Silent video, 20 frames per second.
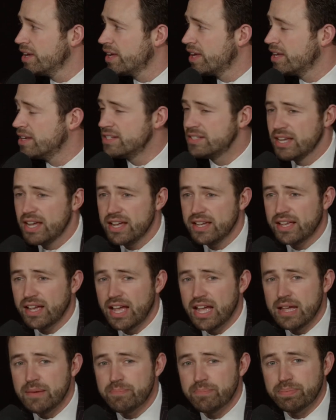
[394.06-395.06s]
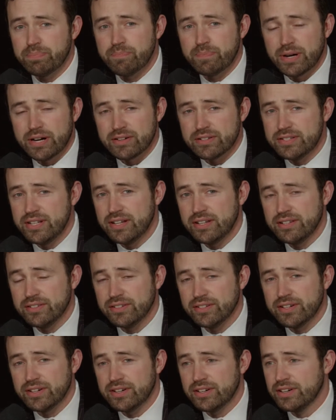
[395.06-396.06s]
can take a
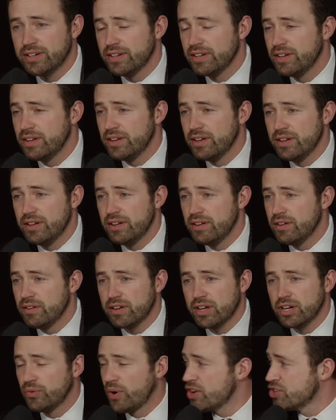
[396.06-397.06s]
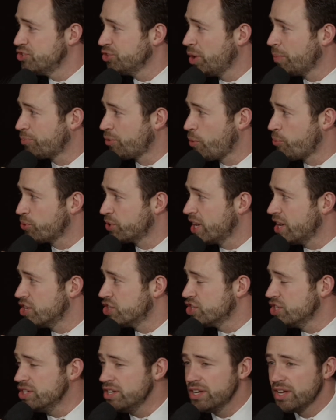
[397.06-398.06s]
particular congressional
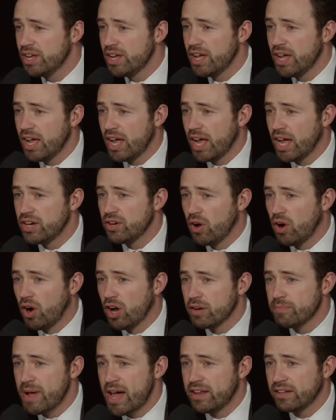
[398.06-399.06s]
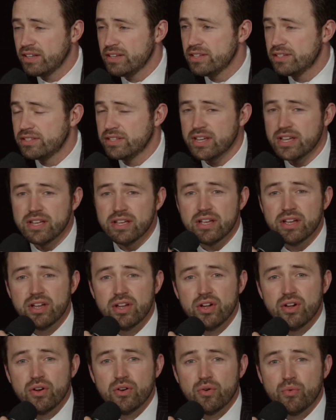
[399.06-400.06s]
appropriation and automatically see
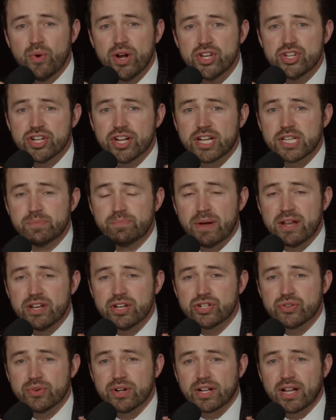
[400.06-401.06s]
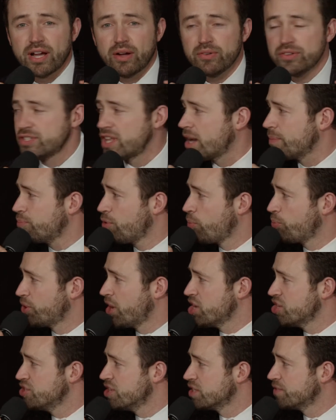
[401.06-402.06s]
which expenditure accounts that
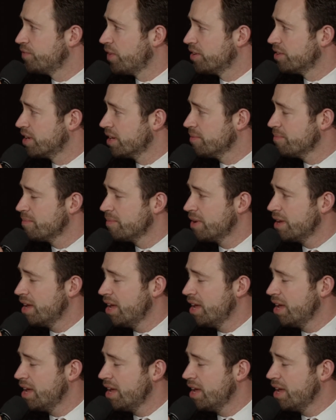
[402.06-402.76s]
appropriation is funding,